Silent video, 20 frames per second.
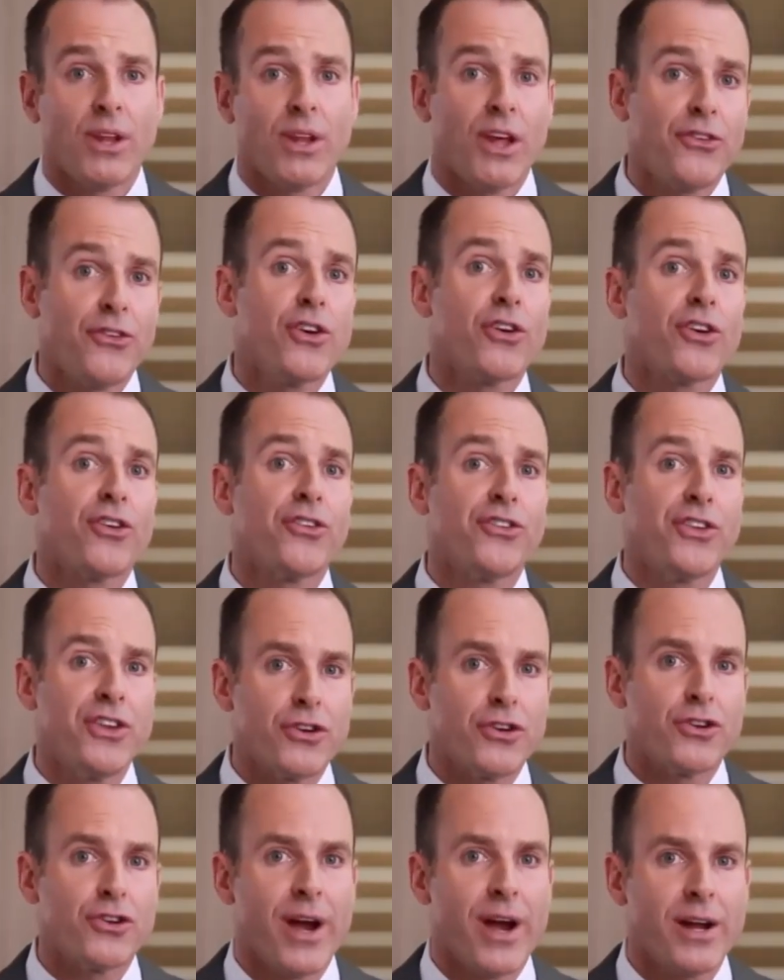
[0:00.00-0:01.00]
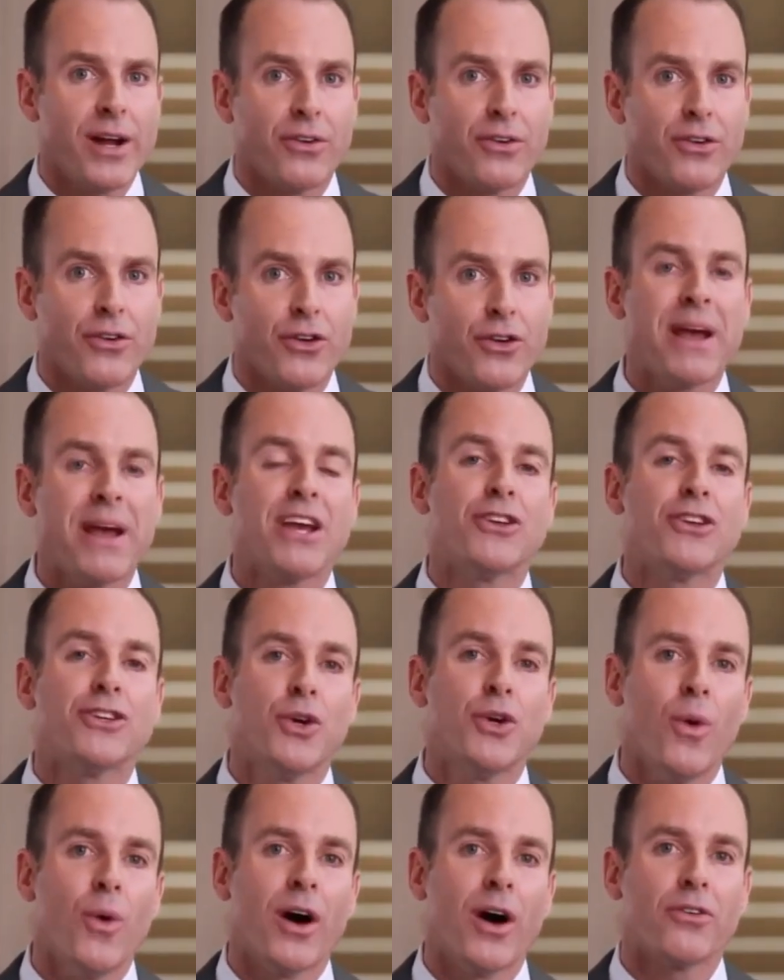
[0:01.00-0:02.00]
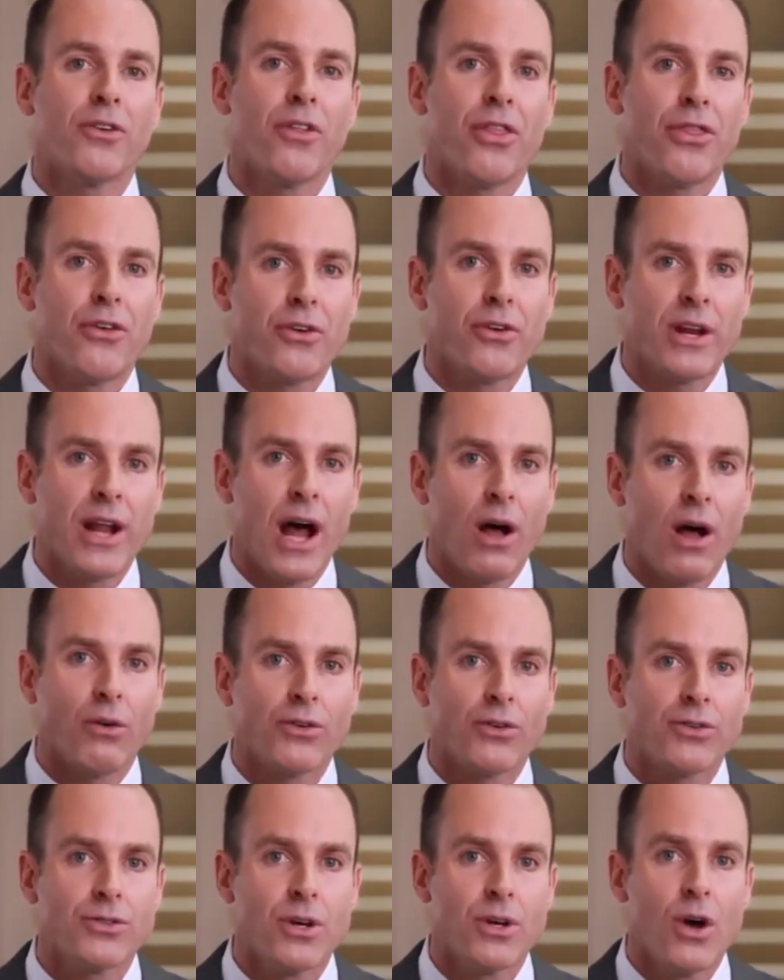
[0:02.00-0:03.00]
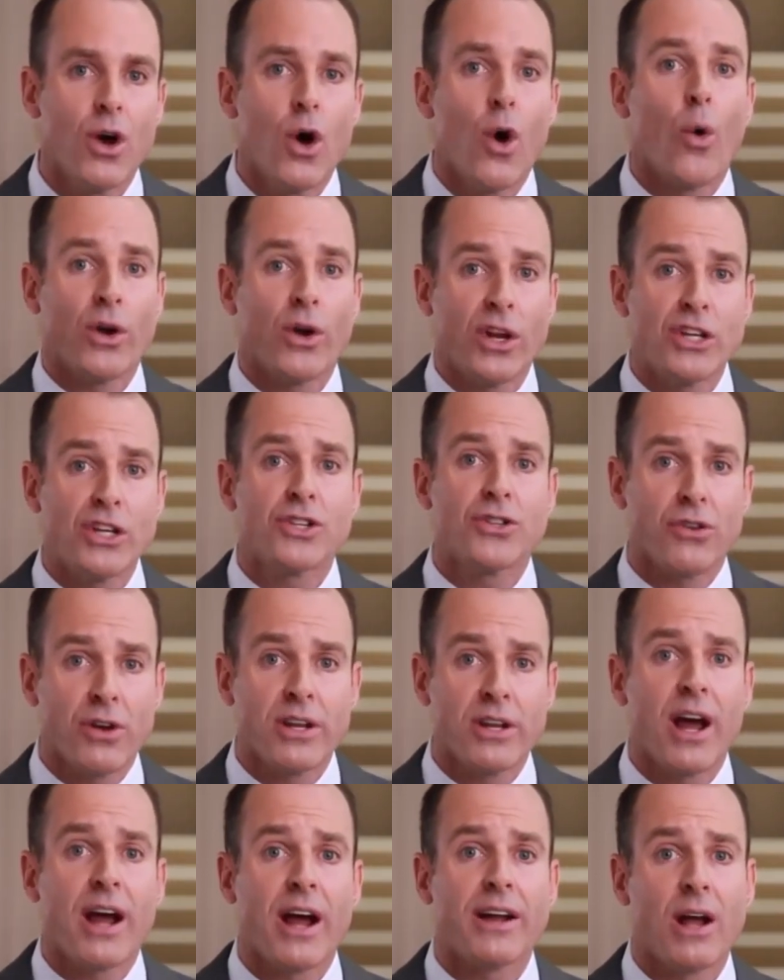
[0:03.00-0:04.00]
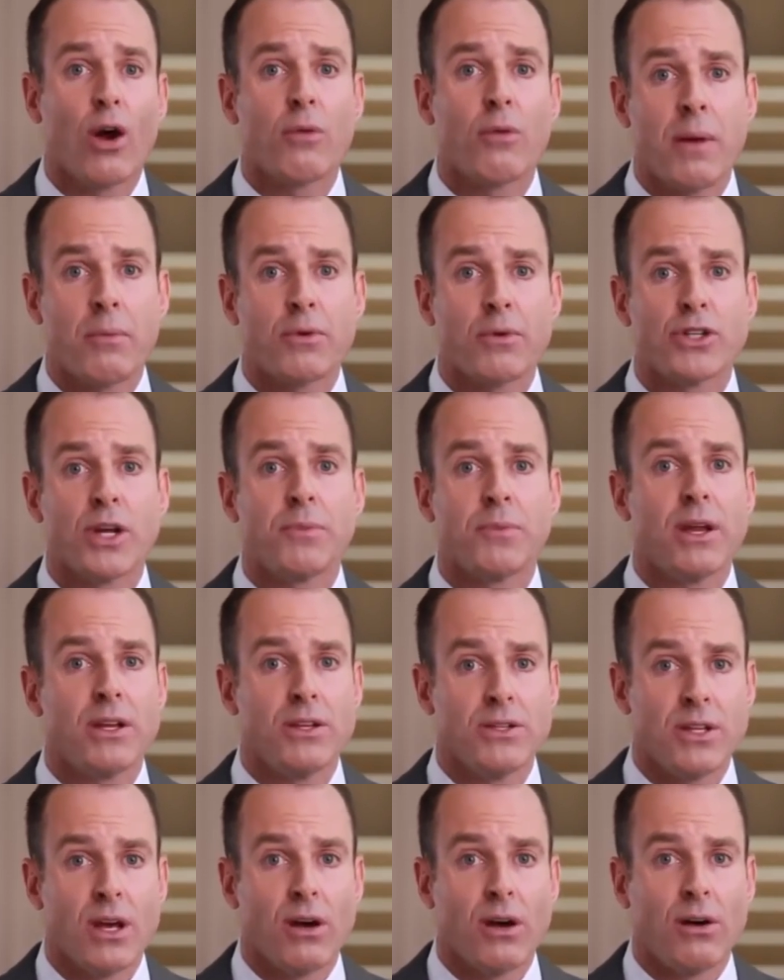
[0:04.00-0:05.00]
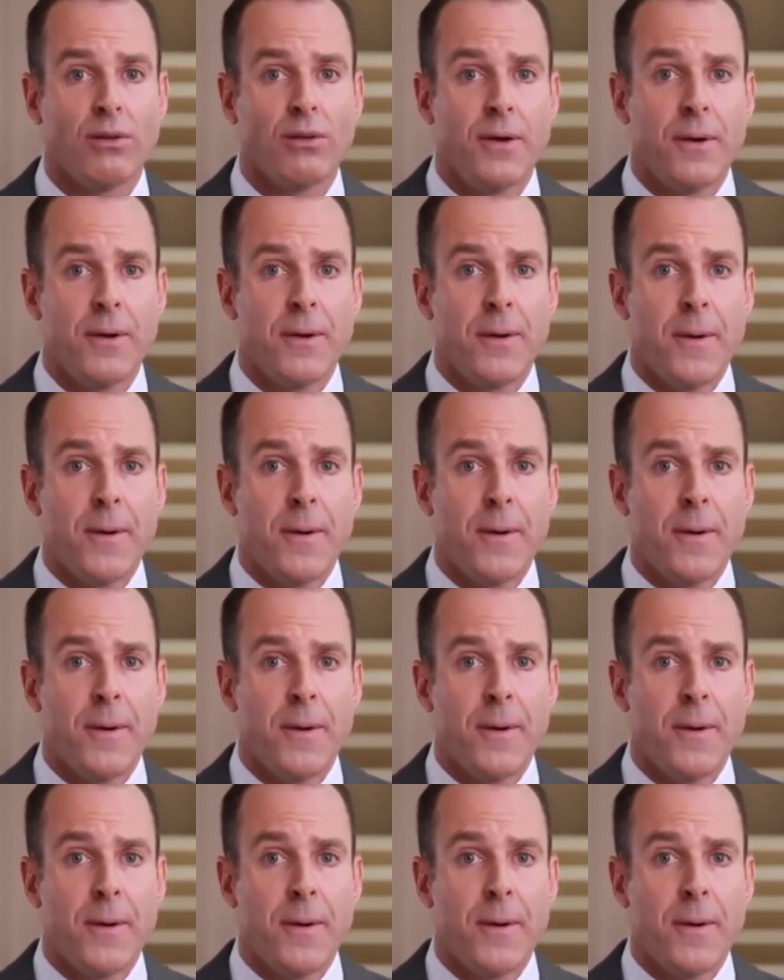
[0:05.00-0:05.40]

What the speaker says: Let's say you're a senior director. You're making $230 on each $39 membership that you sell.